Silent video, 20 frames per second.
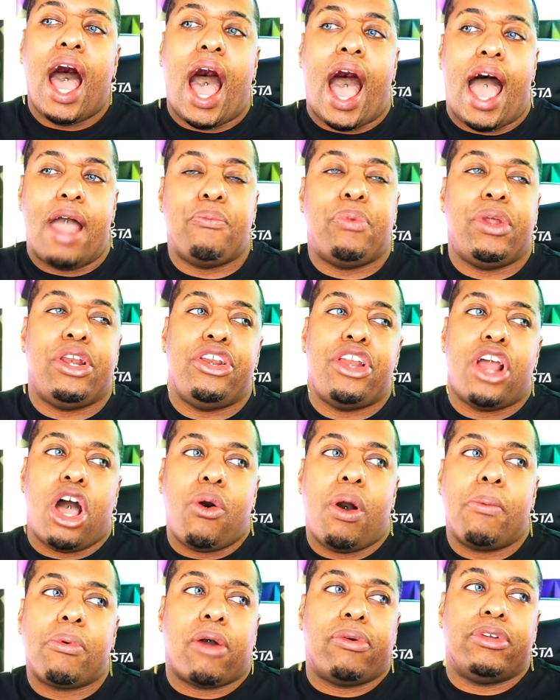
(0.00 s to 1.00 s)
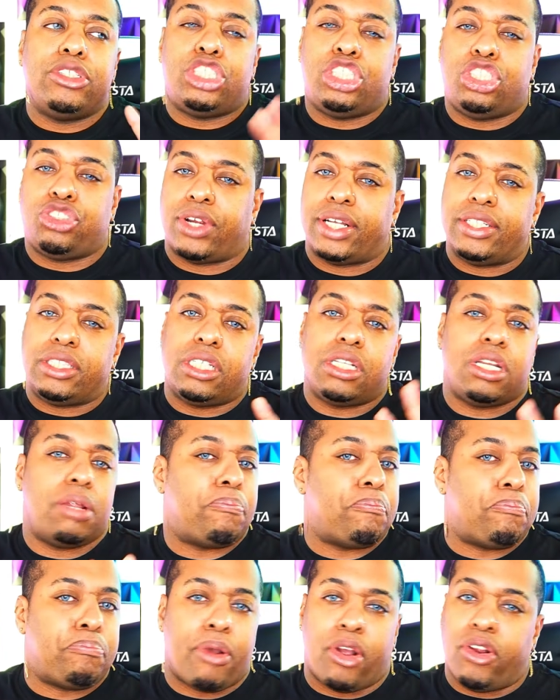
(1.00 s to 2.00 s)
I would know I'm going straight to the
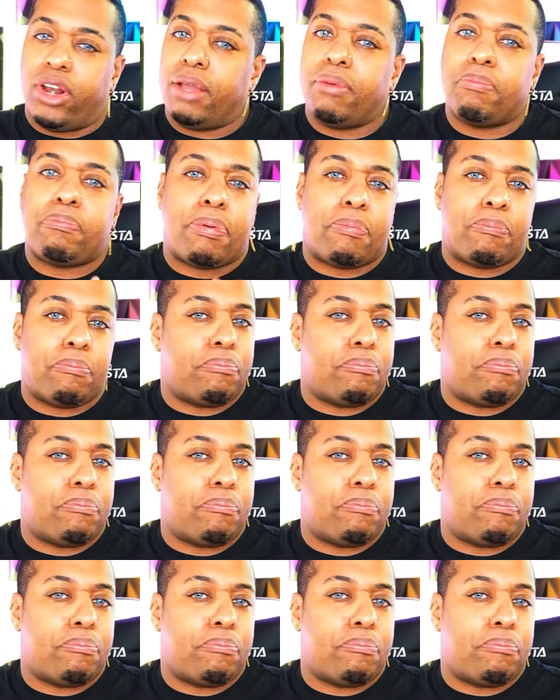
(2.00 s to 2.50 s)
burning